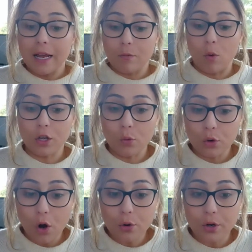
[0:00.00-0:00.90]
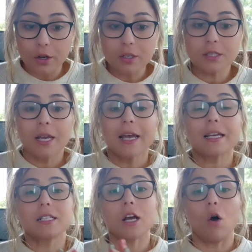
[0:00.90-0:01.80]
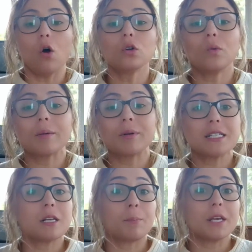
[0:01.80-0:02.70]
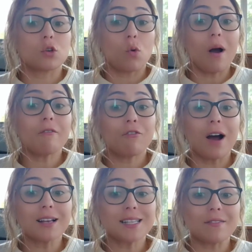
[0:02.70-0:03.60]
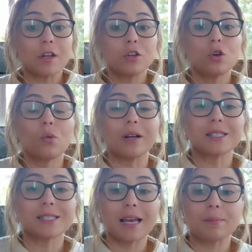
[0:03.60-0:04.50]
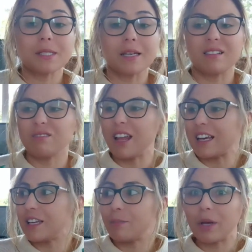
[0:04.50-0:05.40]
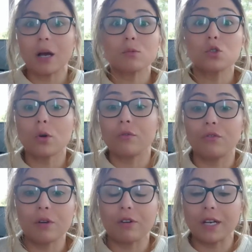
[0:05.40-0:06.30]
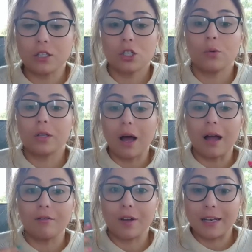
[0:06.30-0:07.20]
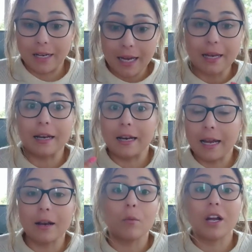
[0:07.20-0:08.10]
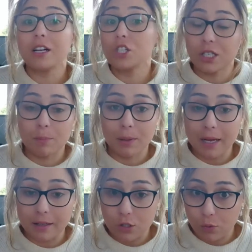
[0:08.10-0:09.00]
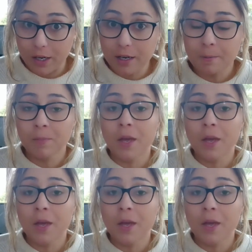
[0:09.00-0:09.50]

What you'll notice is the old one disappears quite fast and the new one slams in, like it becomes so vivid and so alive. And again, and we're going to just keep playing this. Ready?